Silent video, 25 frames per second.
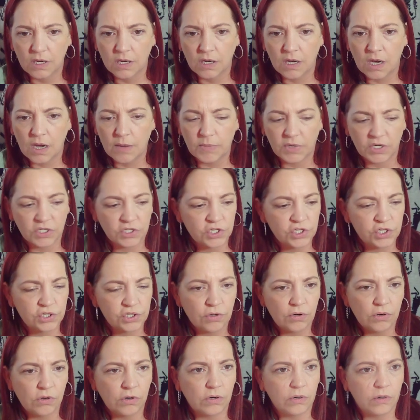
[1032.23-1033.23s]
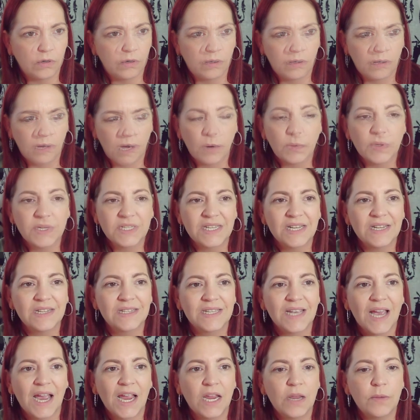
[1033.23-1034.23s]
I'm unsure. Oh, it's in
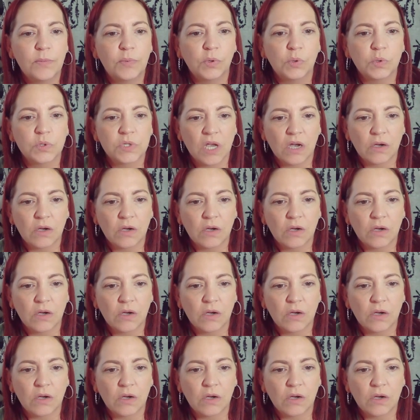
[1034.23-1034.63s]
tables.